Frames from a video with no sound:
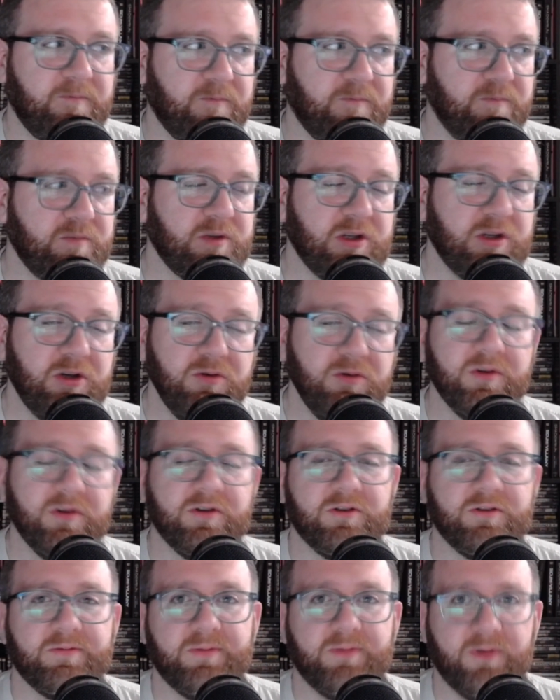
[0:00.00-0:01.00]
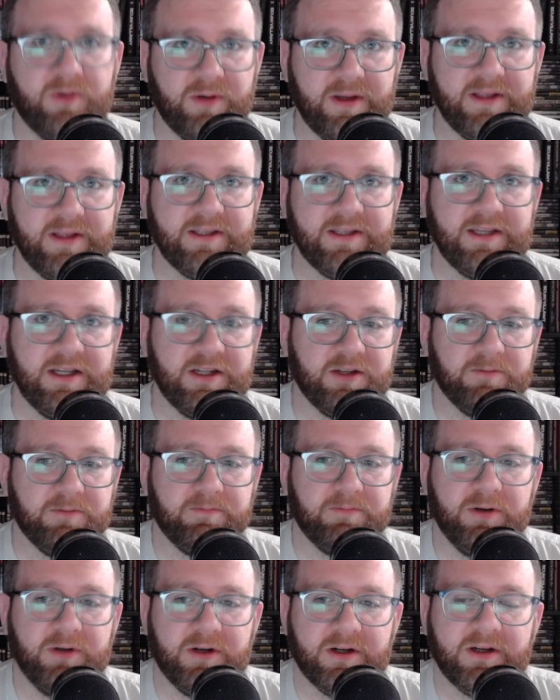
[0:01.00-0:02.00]
2 of those points into
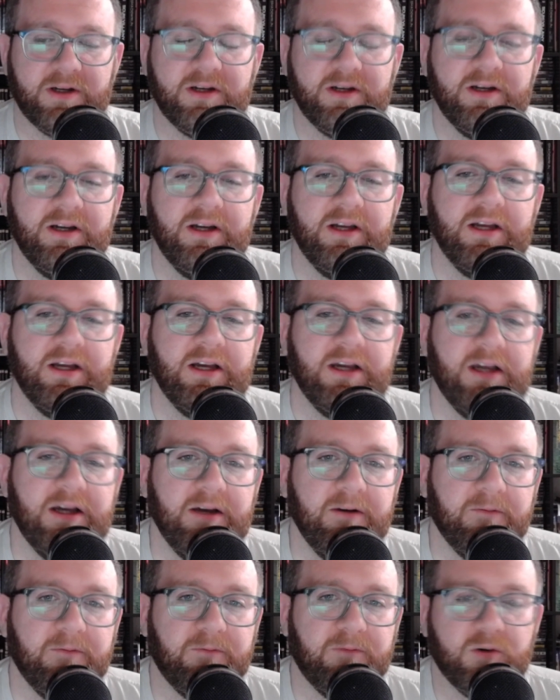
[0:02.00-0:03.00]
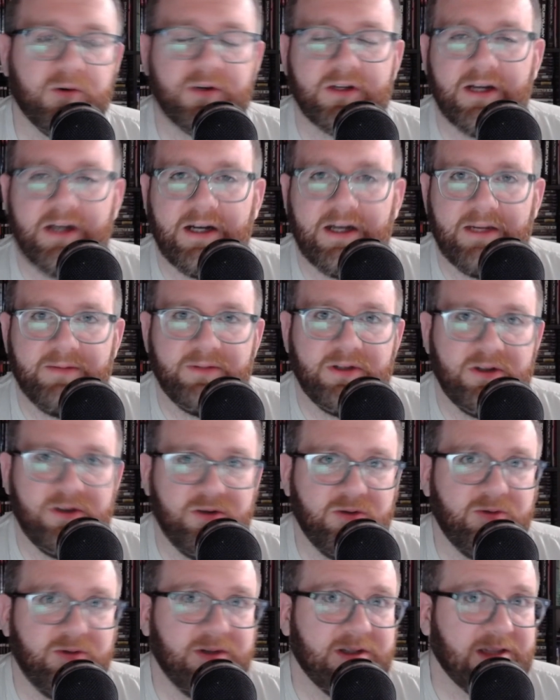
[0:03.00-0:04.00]
book. 4 times
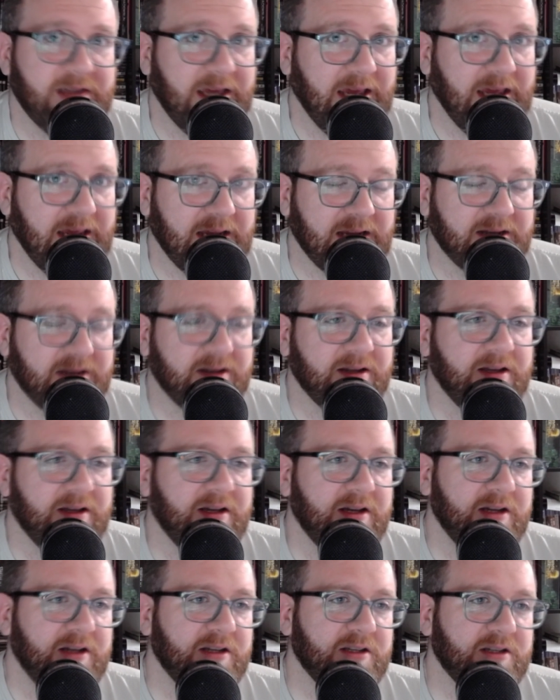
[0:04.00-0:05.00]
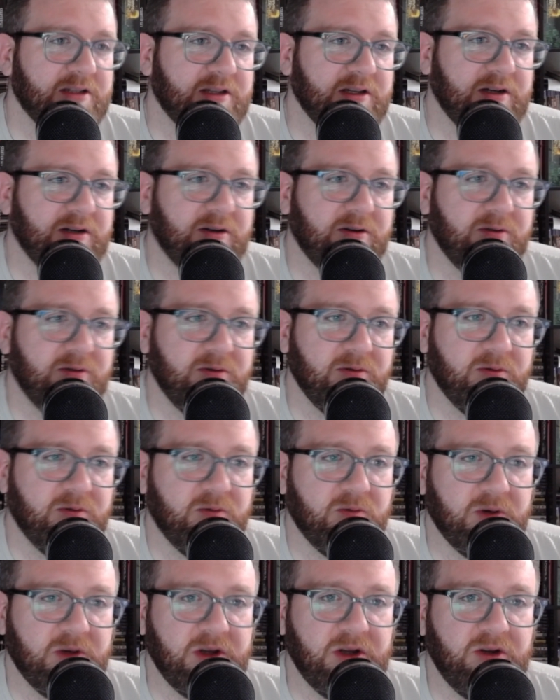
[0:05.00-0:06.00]
2 is 8. So
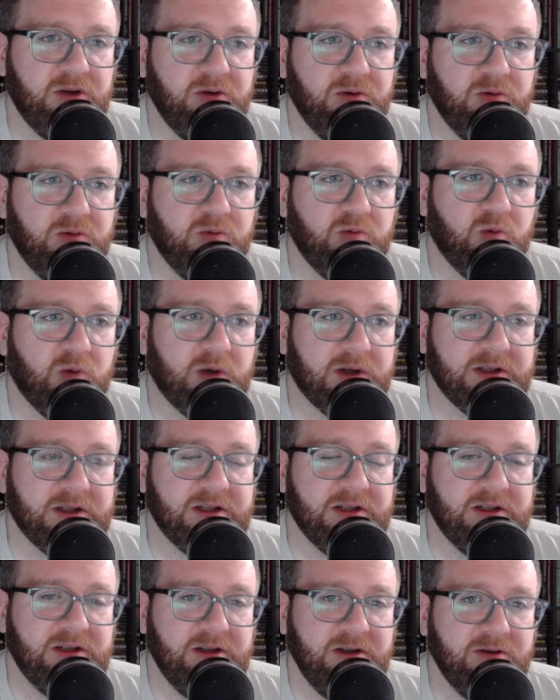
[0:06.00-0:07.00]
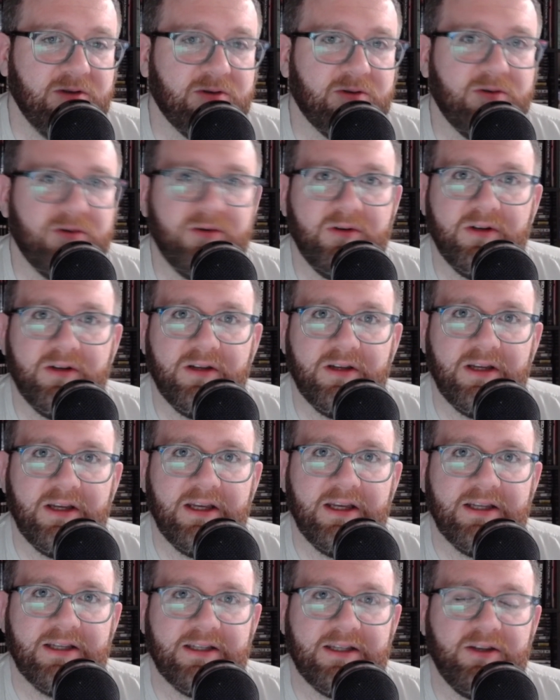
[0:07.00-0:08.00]
what you want to do
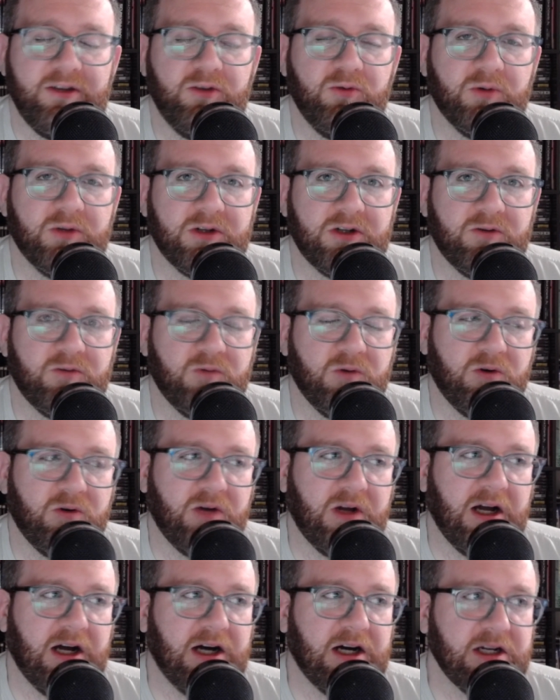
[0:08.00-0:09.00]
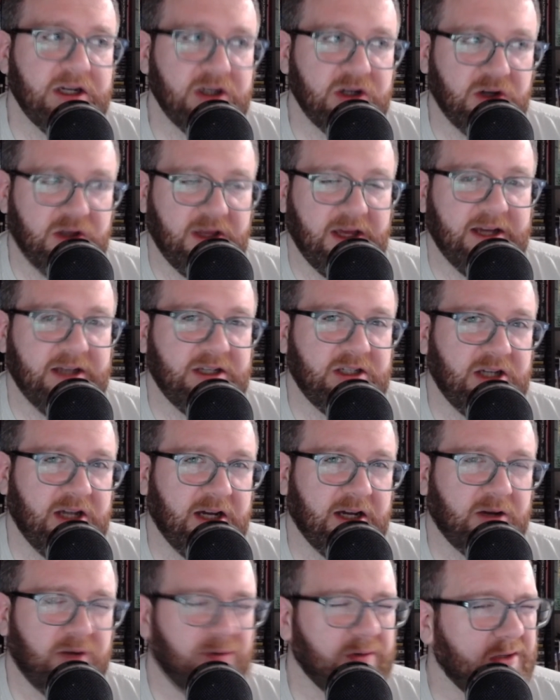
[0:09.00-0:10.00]
is you want to roll under that
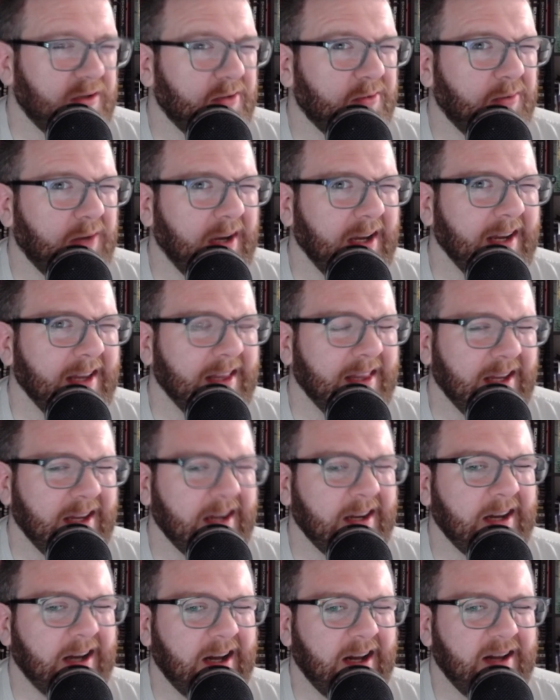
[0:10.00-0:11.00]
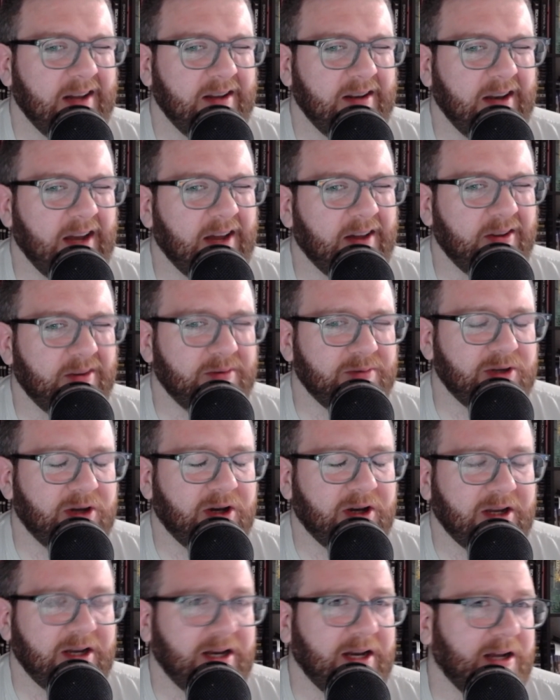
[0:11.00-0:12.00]
check, which is why I think now that I'm
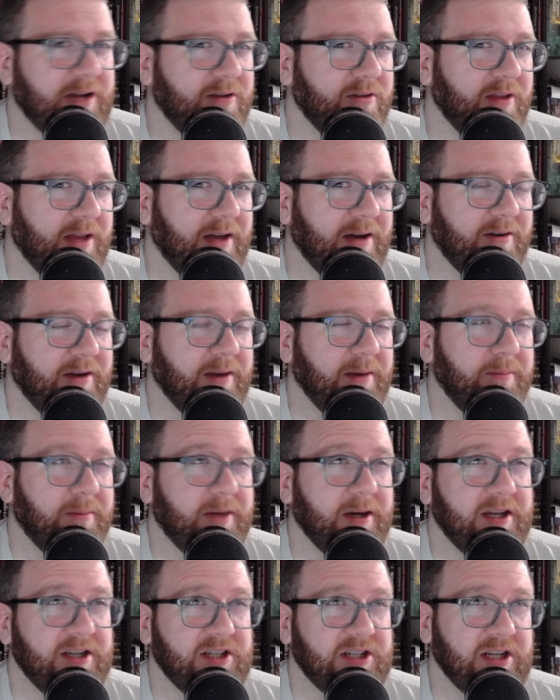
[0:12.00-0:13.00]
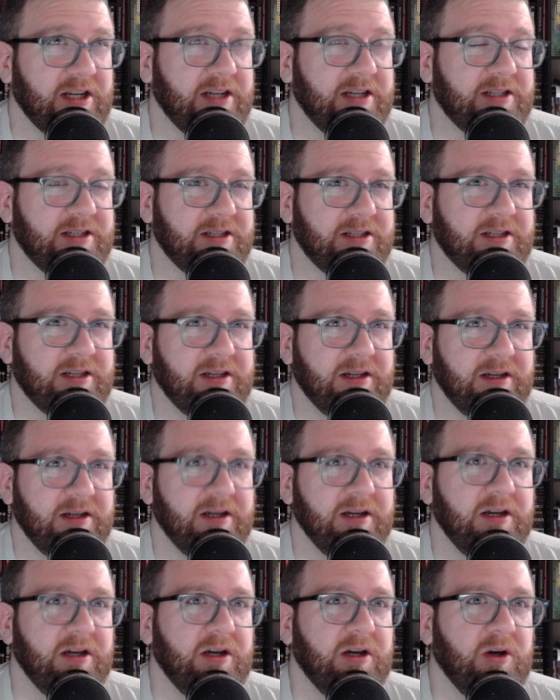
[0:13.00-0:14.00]
talking out loud, I might change it to
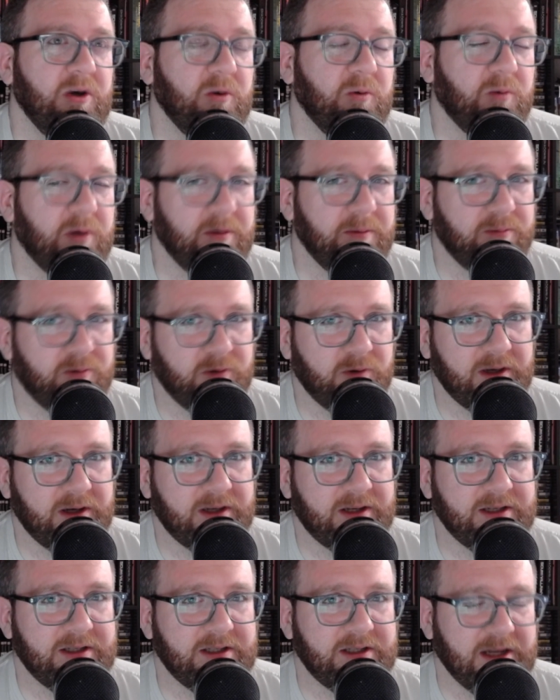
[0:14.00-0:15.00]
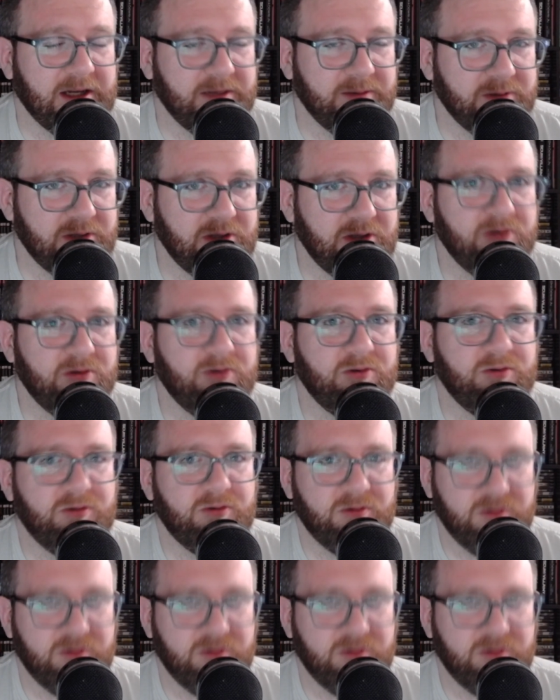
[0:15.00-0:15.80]
1 point is times 2,